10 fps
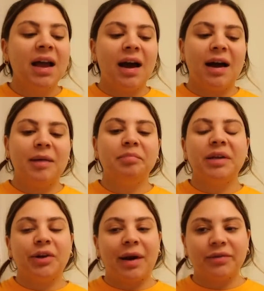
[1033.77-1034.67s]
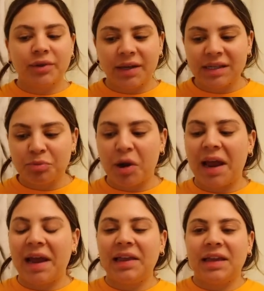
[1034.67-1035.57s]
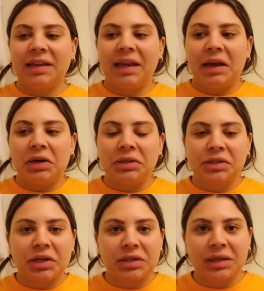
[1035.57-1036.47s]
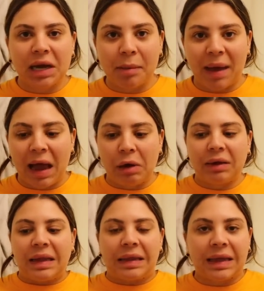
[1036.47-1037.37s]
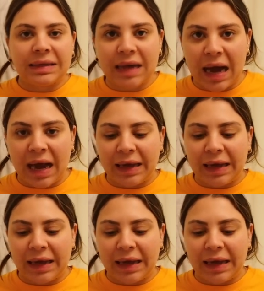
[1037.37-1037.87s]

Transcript: um, but you know, after they spray, then they all start to come out and then they die,